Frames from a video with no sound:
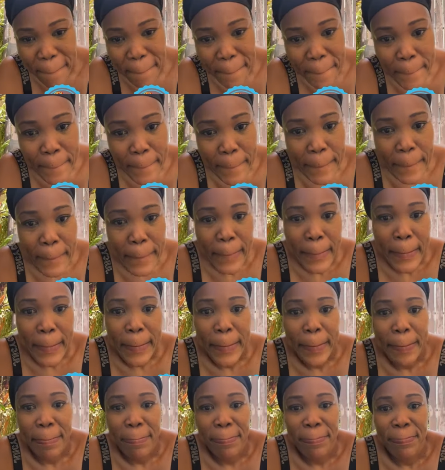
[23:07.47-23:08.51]

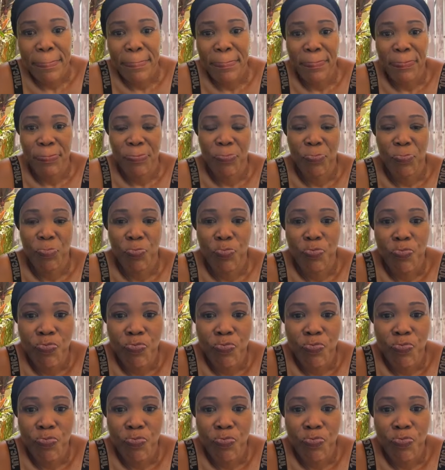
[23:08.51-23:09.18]
(no one is talking)